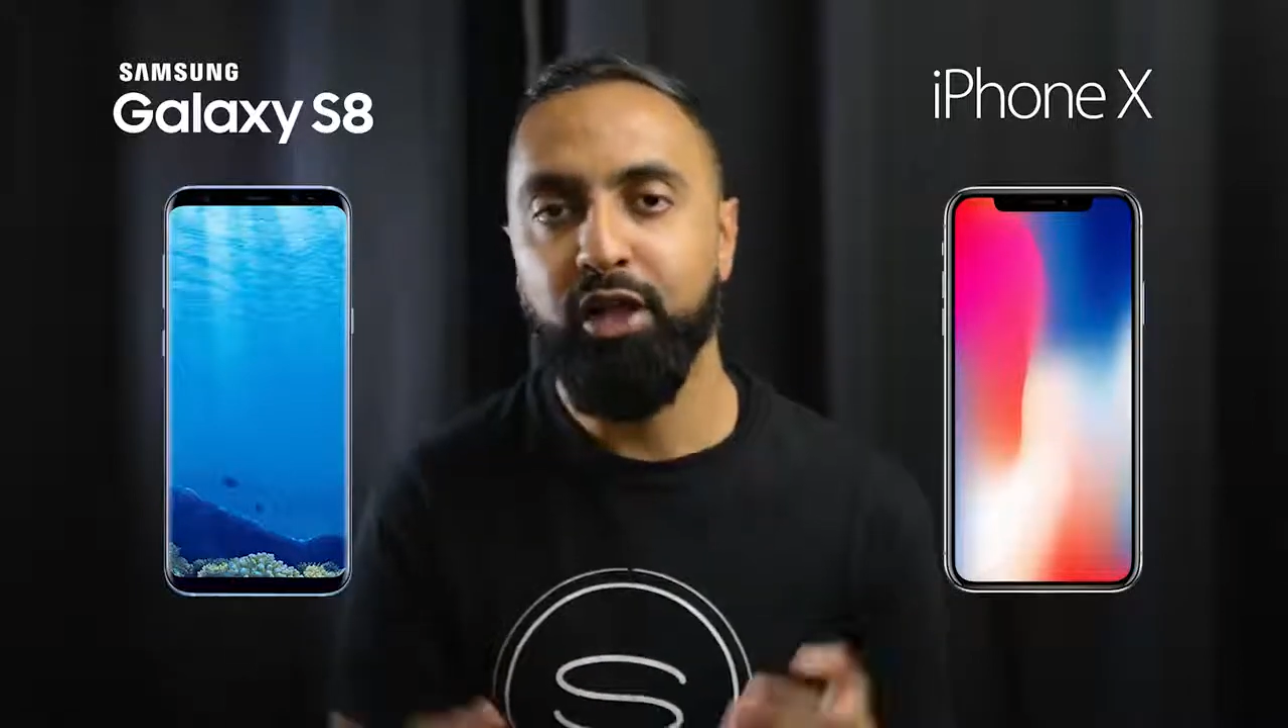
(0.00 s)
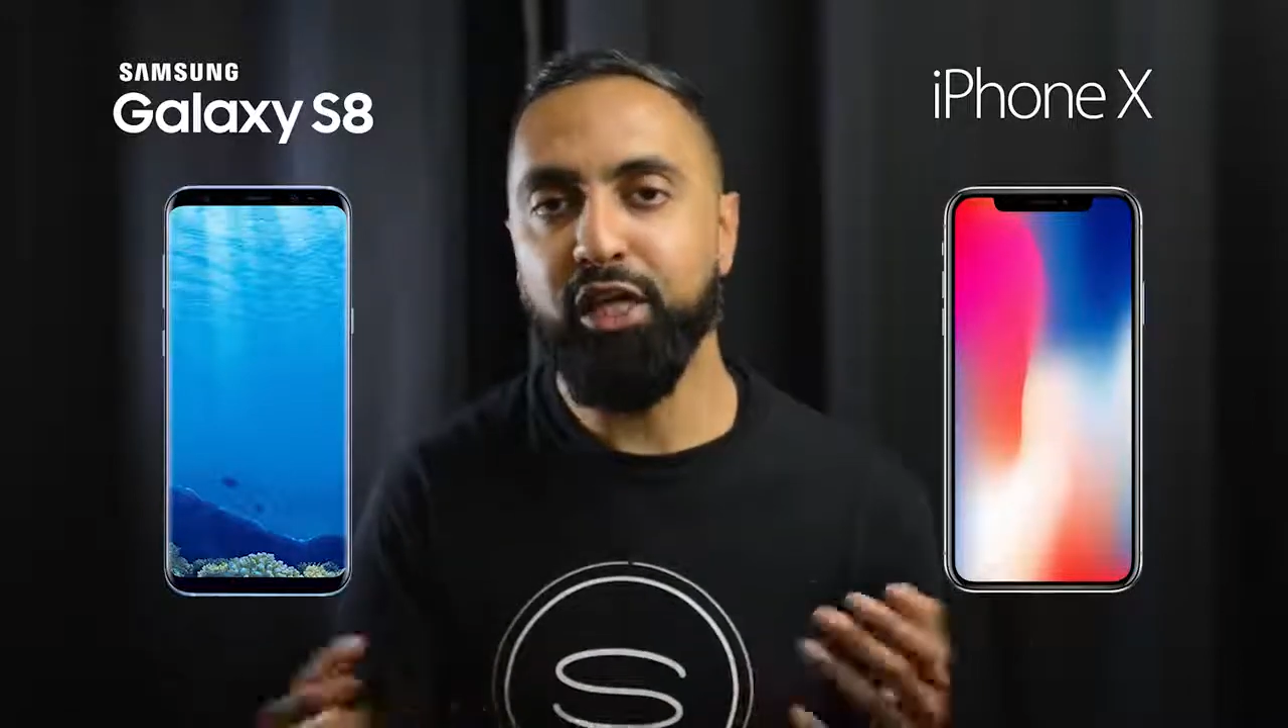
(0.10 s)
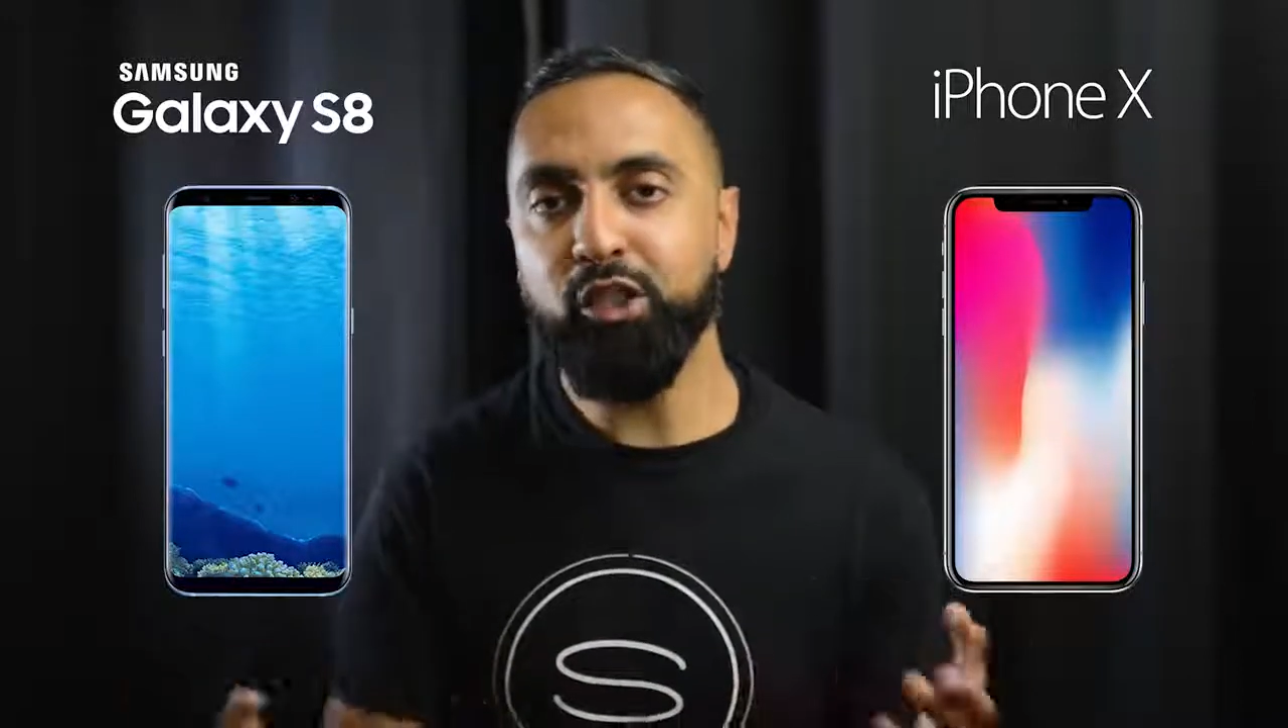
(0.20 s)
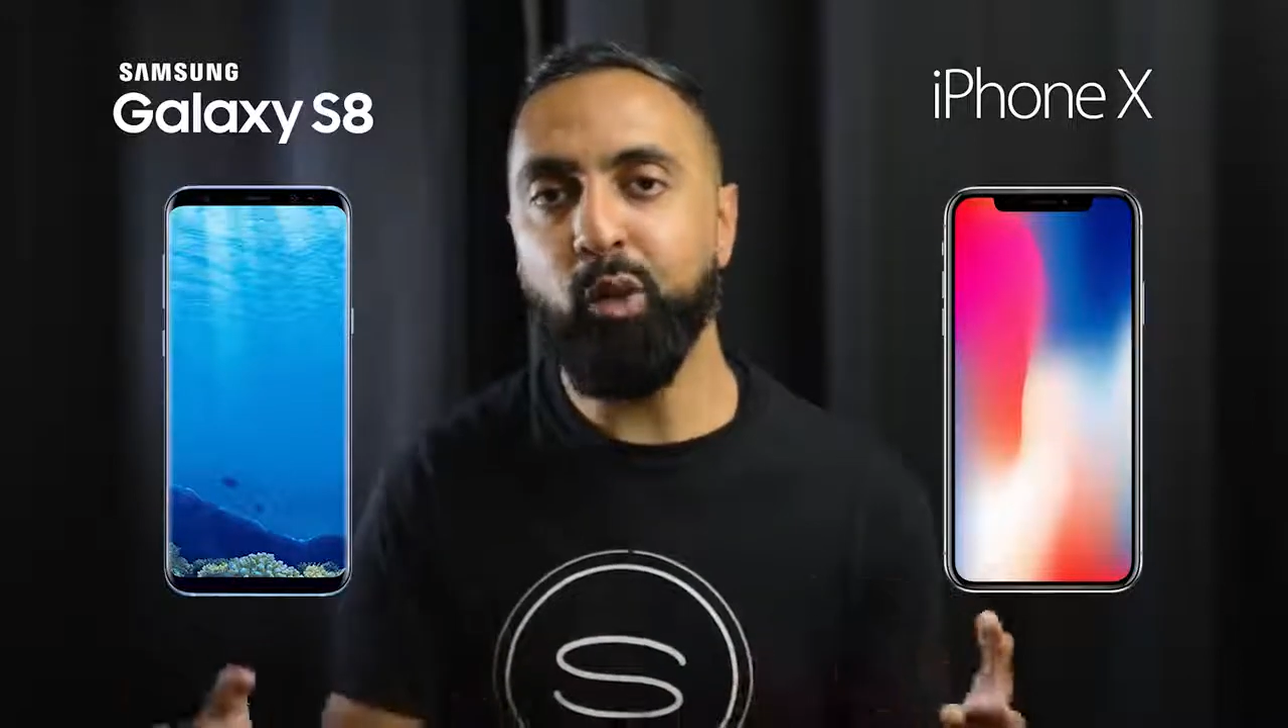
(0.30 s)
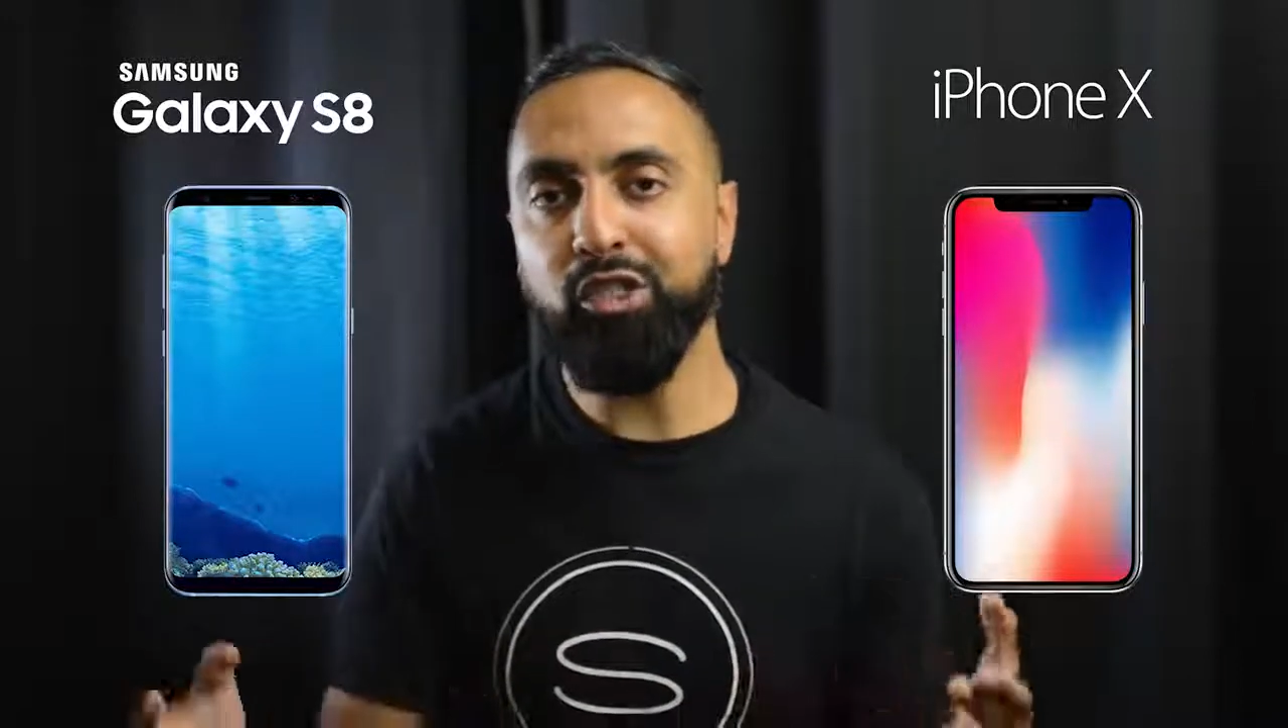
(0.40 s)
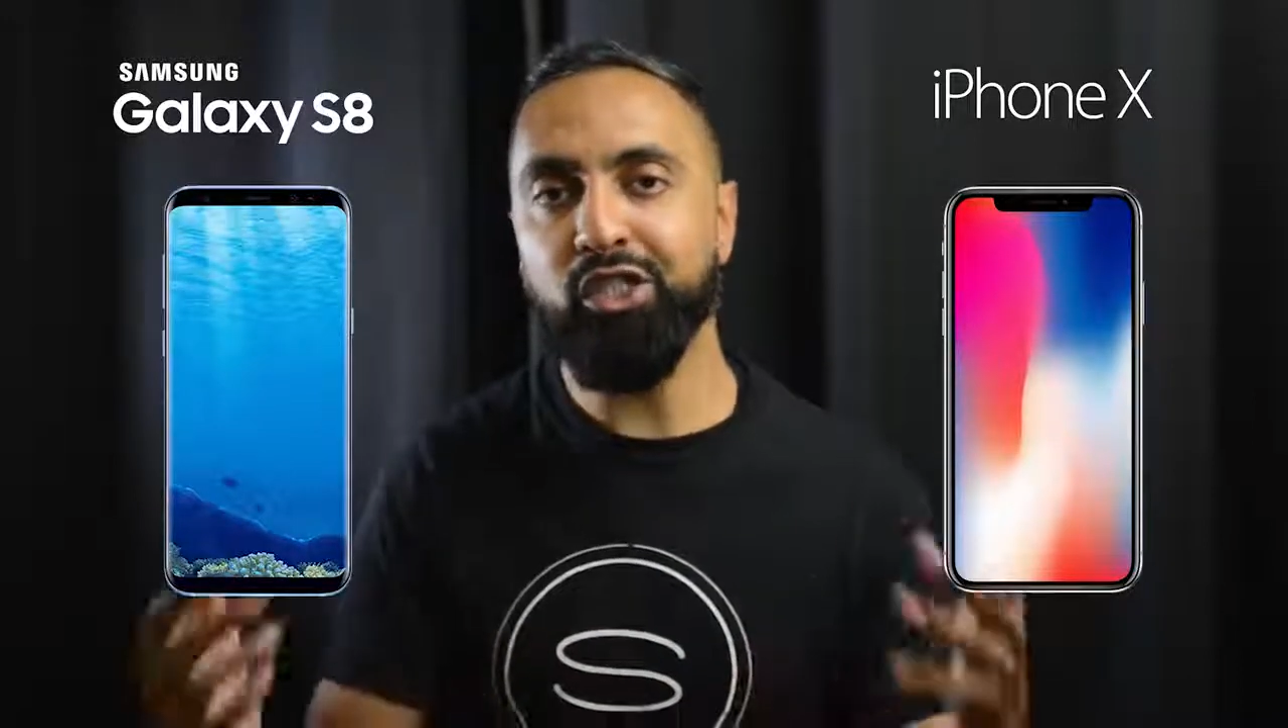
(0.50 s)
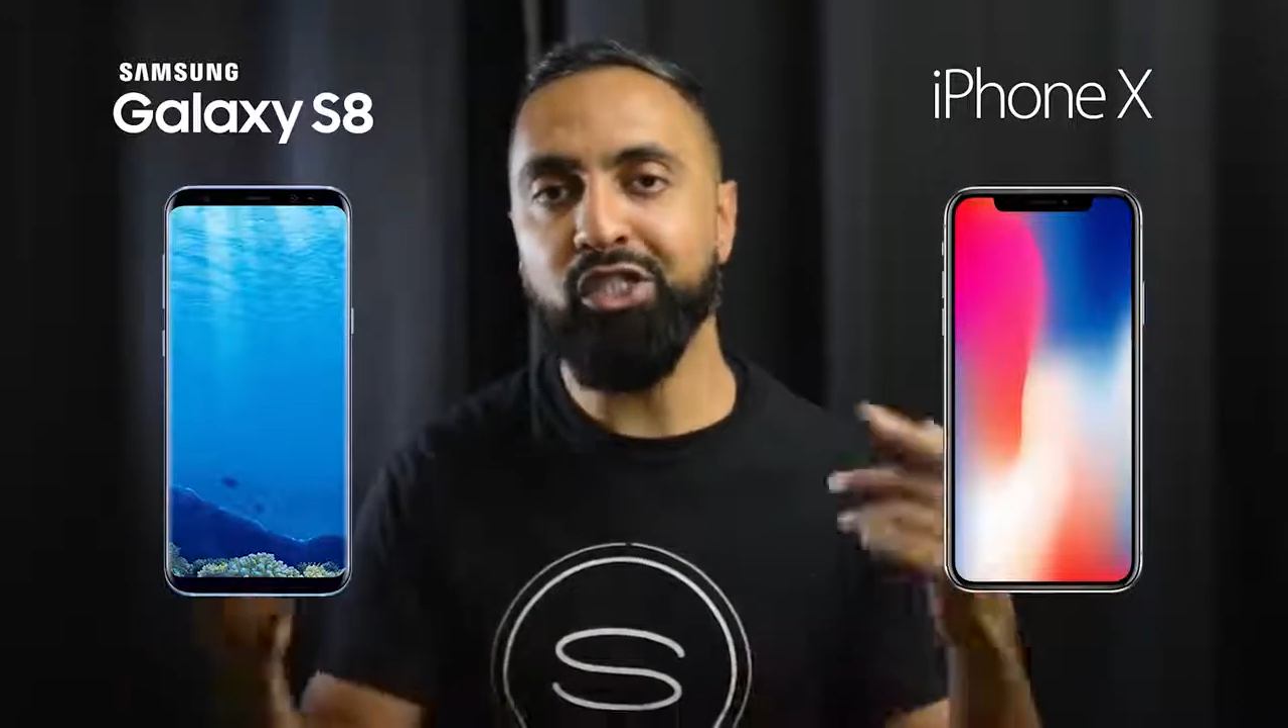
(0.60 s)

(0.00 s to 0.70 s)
Thanks for watching.